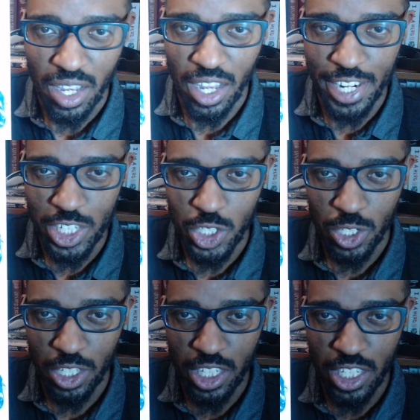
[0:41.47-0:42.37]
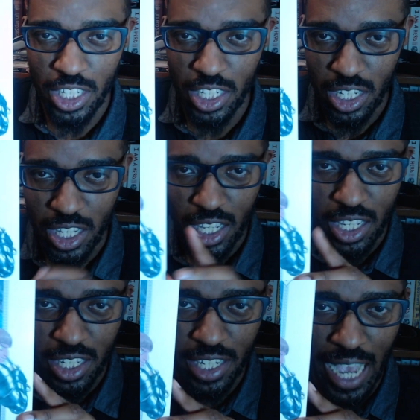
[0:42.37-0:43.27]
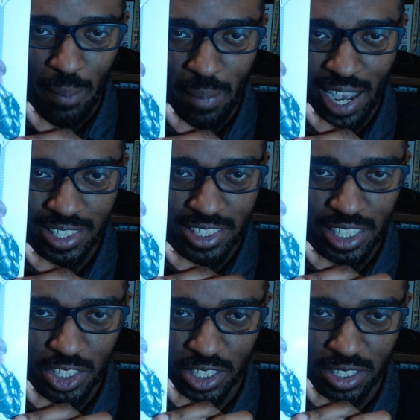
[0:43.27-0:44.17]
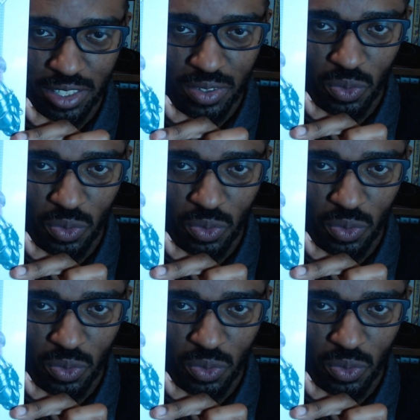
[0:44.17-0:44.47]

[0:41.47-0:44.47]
initially got my attention